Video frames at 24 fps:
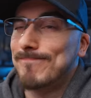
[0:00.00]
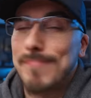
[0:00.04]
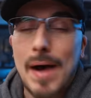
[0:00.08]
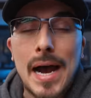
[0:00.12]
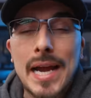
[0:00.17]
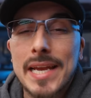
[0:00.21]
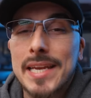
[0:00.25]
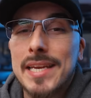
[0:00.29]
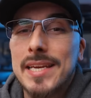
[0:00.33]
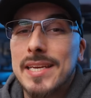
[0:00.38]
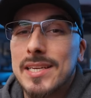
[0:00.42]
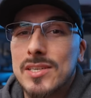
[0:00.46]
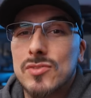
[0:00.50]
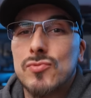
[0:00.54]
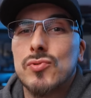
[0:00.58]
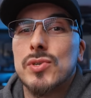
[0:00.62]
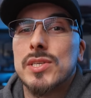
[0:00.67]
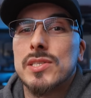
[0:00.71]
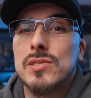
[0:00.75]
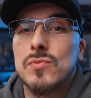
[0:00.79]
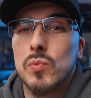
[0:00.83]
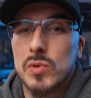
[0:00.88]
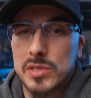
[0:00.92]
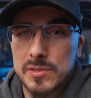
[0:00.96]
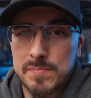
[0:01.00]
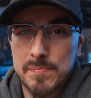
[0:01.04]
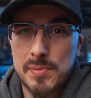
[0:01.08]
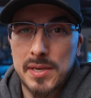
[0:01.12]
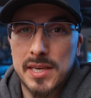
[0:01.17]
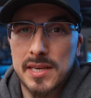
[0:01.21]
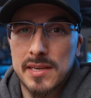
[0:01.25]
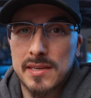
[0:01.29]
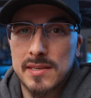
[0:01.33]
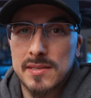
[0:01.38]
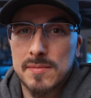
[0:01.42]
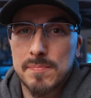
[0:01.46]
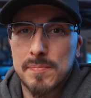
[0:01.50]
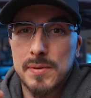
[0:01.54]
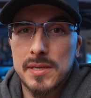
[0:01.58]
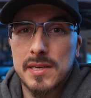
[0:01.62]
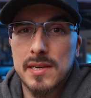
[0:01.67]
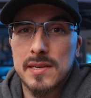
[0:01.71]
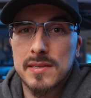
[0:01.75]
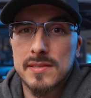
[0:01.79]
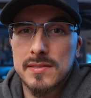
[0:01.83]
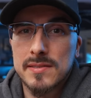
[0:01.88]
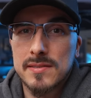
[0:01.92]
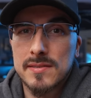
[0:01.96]
My interest was piqued
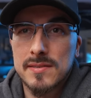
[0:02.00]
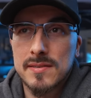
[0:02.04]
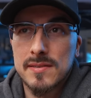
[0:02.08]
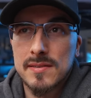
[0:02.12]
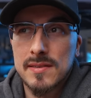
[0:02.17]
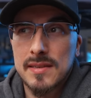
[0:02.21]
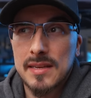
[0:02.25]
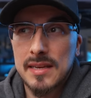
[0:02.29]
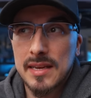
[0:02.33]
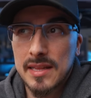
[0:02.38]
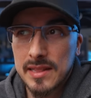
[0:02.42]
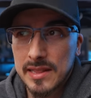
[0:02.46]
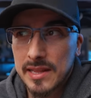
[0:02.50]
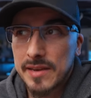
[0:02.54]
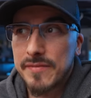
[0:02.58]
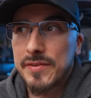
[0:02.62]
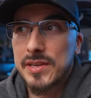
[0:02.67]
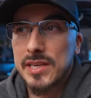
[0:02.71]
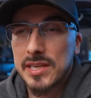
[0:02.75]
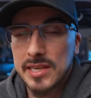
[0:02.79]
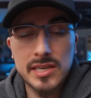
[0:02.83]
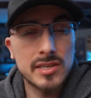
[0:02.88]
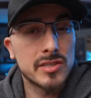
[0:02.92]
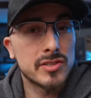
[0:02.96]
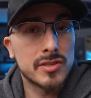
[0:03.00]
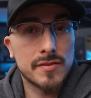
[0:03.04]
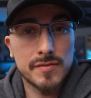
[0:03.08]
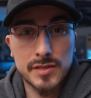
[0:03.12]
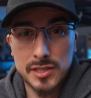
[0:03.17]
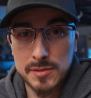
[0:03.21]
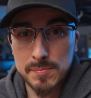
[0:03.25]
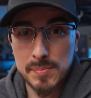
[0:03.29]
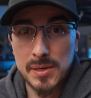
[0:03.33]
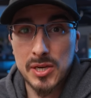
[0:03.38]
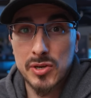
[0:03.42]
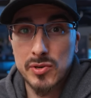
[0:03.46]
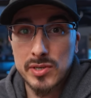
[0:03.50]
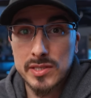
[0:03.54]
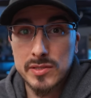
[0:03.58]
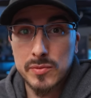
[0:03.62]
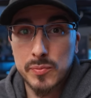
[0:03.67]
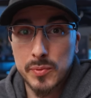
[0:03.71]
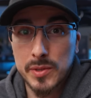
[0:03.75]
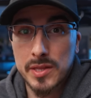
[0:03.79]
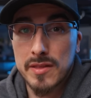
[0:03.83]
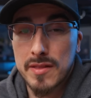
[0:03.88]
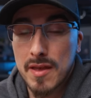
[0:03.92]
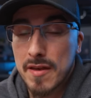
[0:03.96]
because 11 years of experience
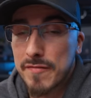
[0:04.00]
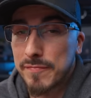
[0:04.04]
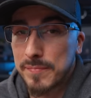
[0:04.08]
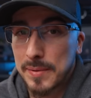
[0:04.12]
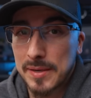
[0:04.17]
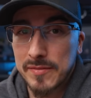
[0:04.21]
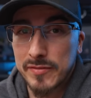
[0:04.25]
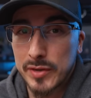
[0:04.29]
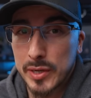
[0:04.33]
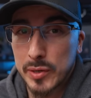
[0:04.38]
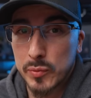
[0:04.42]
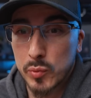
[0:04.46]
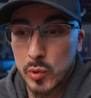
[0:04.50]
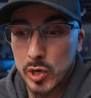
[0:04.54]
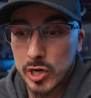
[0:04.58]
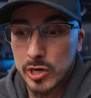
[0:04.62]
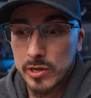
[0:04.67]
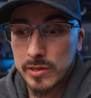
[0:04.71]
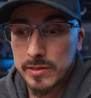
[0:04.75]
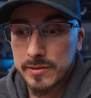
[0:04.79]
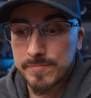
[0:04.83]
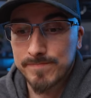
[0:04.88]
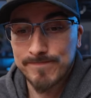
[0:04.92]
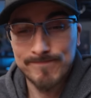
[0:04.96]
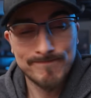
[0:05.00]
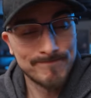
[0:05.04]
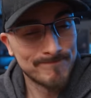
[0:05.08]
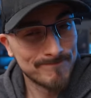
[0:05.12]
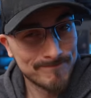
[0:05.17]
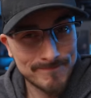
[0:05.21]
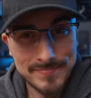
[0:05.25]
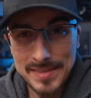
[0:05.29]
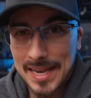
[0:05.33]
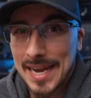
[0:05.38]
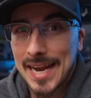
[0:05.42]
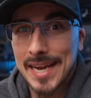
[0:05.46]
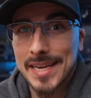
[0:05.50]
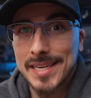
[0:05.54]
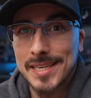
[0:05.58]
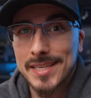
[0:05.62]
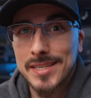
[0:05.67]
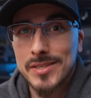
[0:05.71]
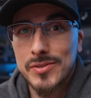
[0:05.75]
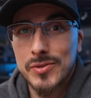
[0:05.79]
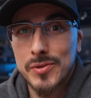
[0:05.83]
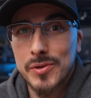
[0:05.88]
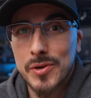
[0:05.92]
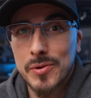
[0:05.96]
within the FPV world, I
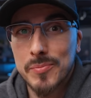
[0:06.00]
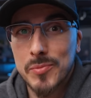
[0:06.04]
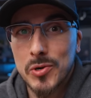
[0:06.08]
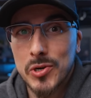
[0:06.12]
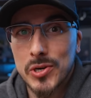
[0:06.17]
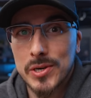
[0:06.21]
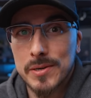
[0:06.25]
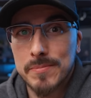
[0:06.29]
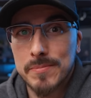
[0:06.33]
need to know more.